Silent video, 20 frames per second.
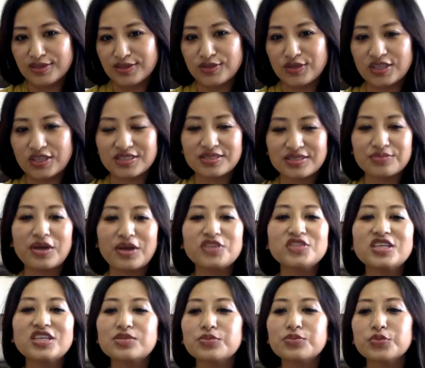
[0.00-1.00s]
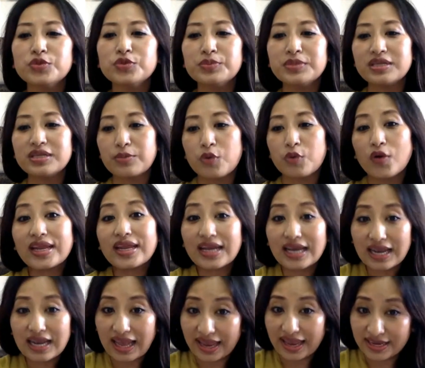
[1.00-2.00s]
So as much as women are more
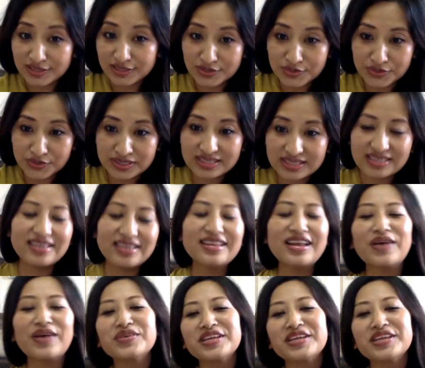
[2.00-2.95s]
inclined towards it, I